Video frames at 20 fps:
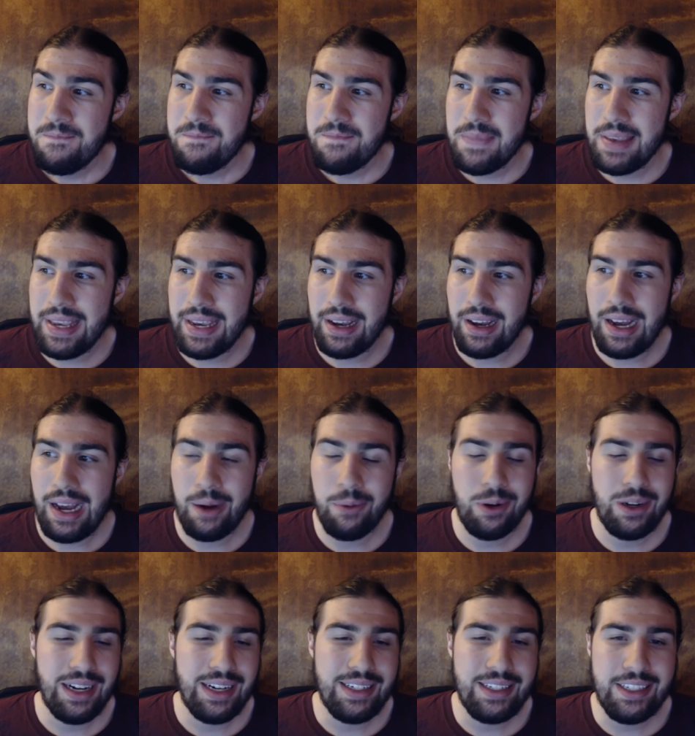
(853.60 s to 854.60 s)
yeah, I
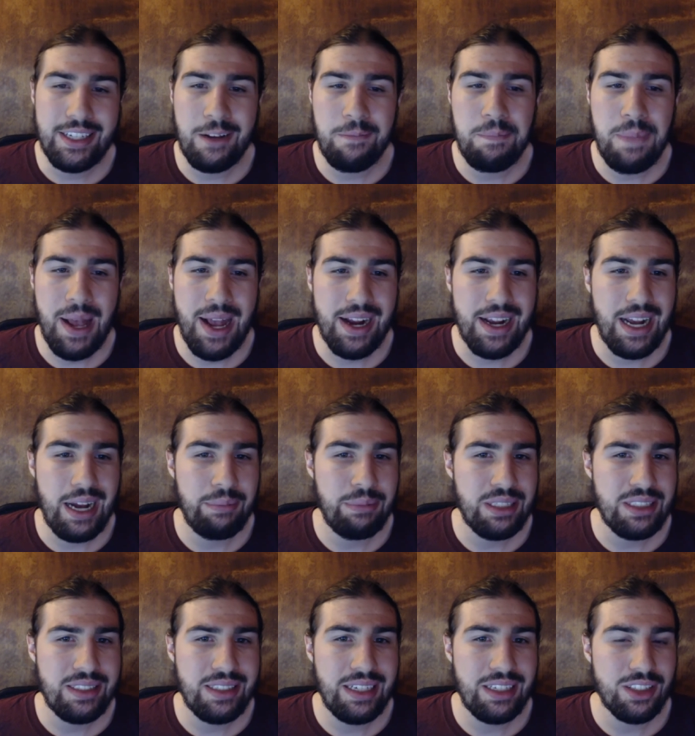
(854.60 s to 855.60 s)
would like to cut back. I'm
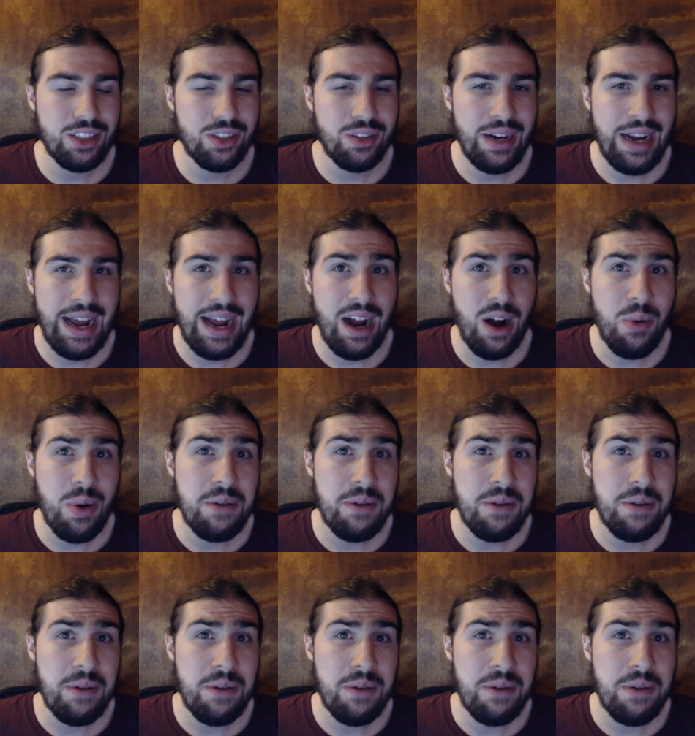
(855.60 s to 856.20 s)
just not sure how.